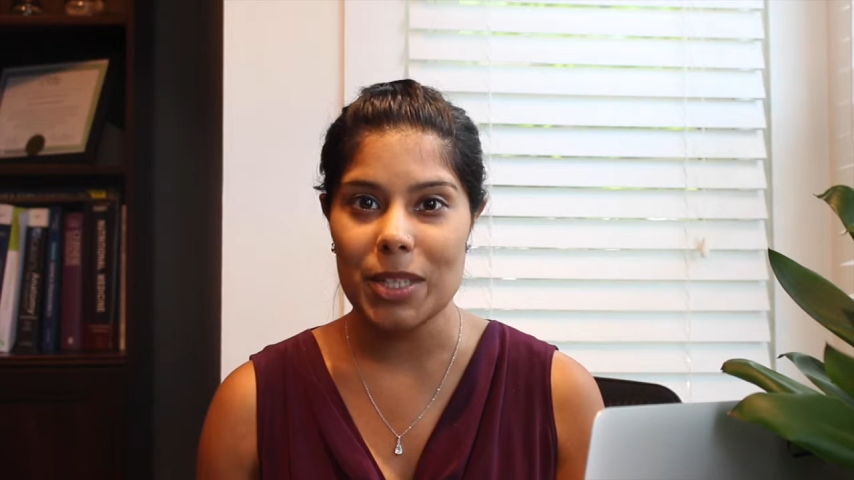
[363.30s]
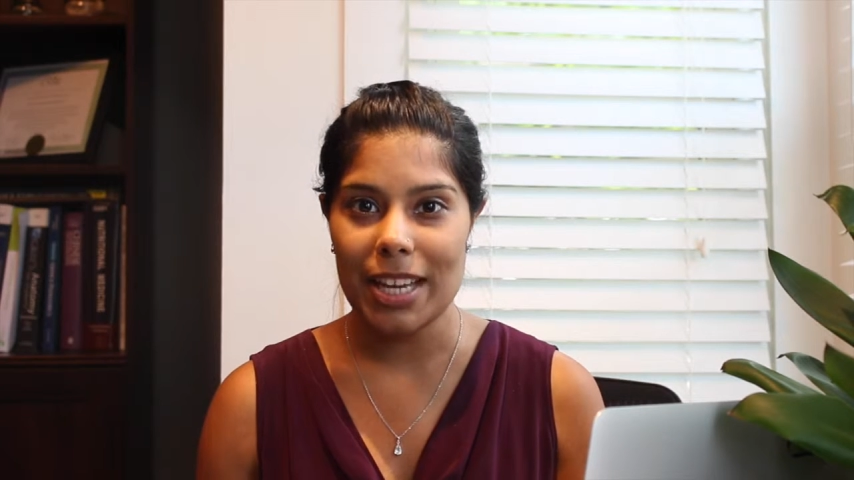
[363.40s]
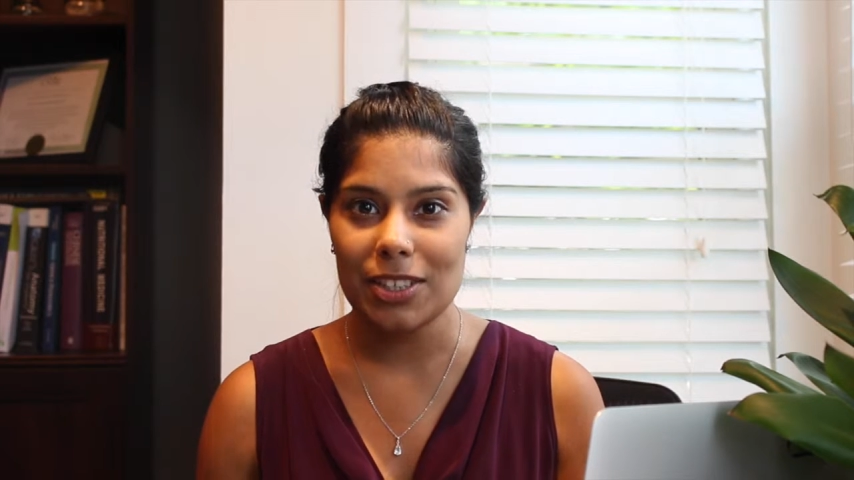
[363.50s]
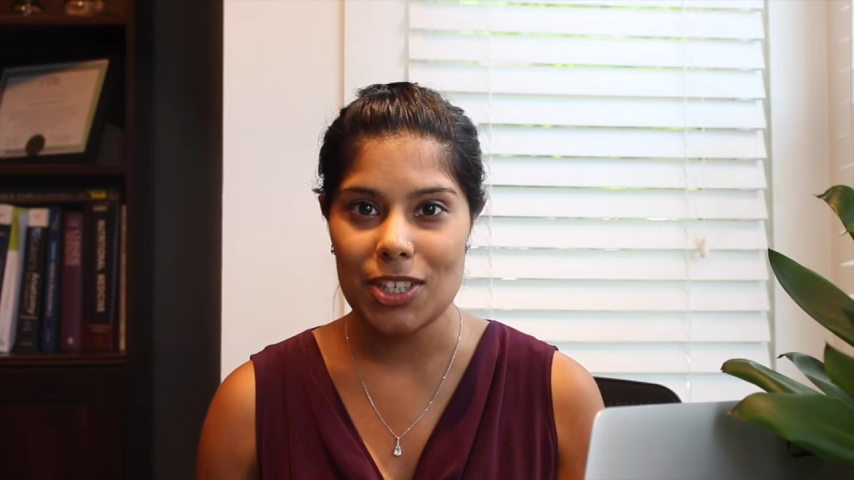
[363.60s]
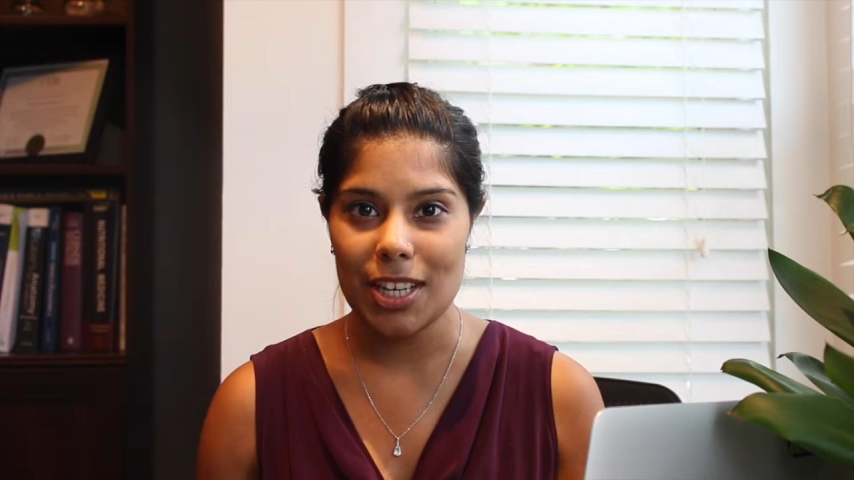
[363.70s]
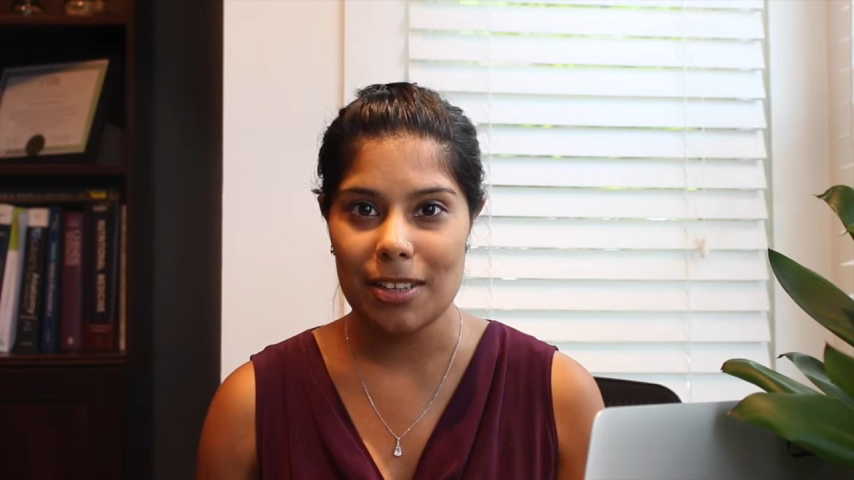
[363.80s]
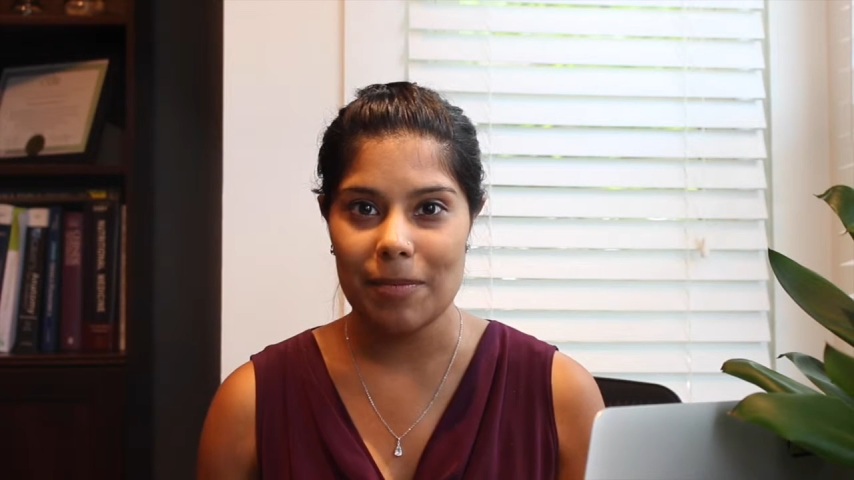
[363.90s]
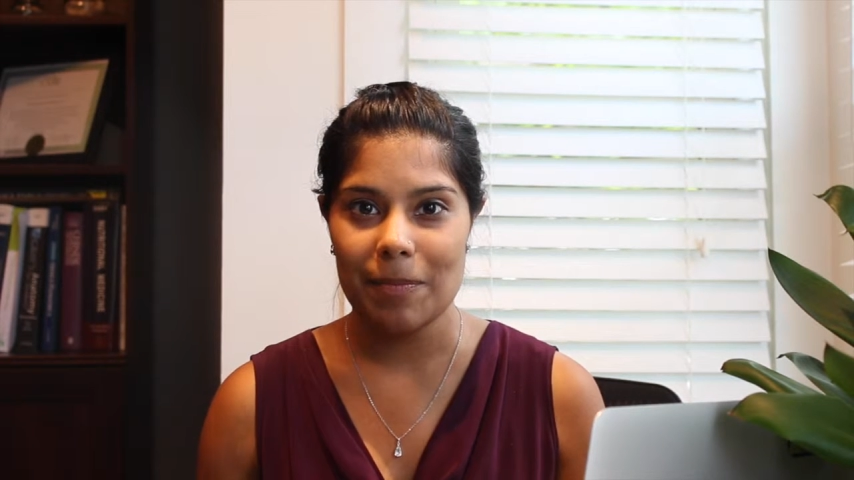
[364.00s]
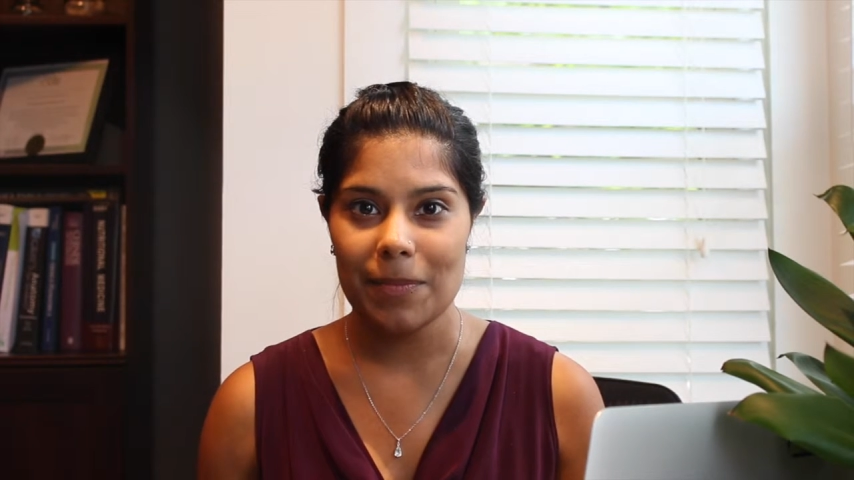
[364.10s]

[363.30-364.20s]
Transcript: tension.